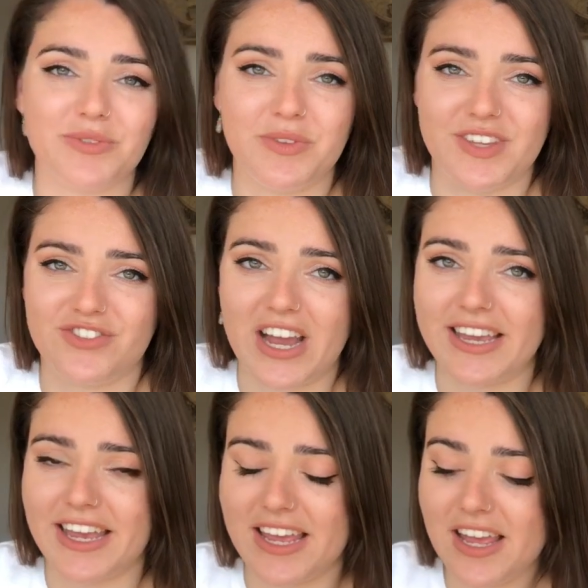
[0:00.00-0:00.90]
with this
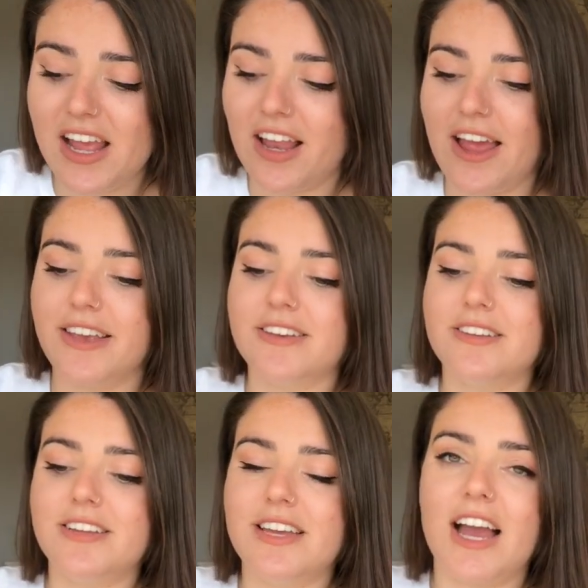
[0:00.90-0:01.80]
jacket. Like,
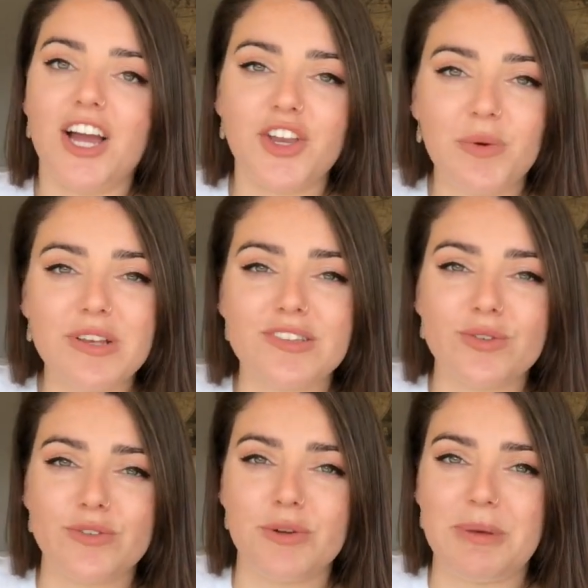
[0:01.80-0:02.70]
I know it's
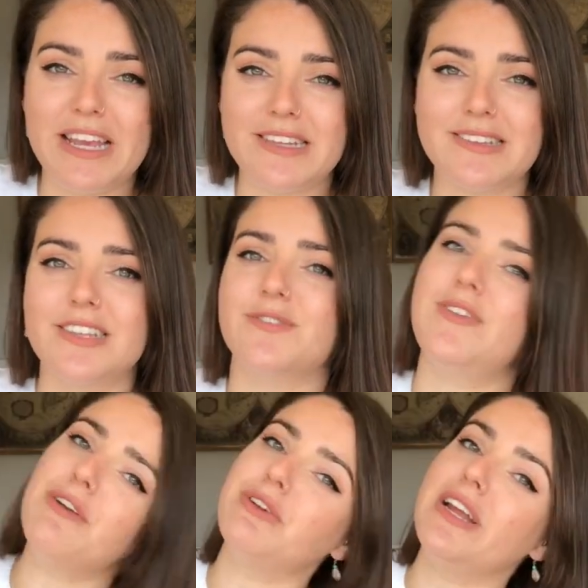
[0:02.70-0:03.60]
sort of a piece that's
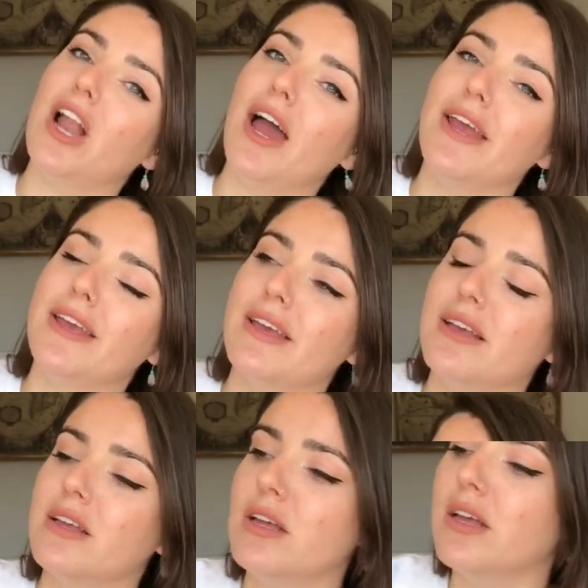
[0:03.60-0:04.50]
very like,
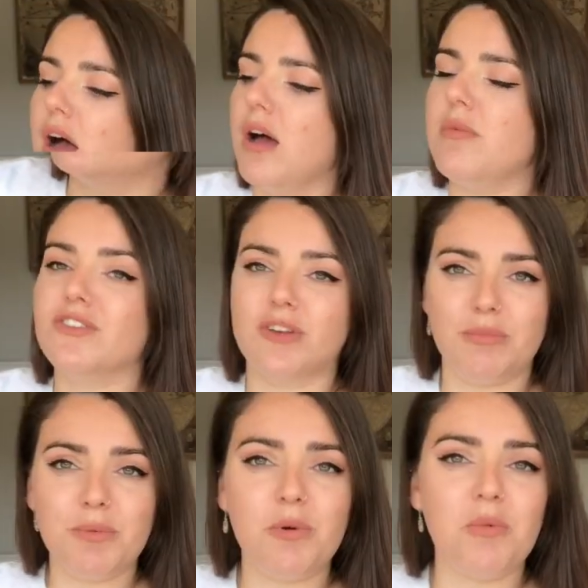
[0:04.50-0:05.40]
some
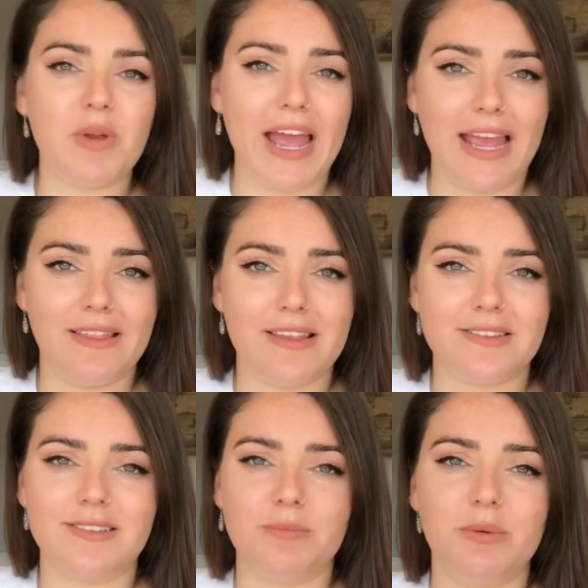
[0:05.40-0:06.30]
people will probably hate this
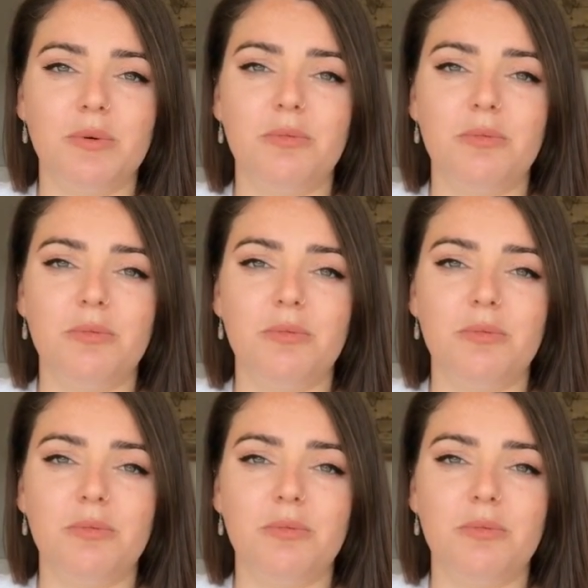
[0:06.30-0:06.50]
and some people will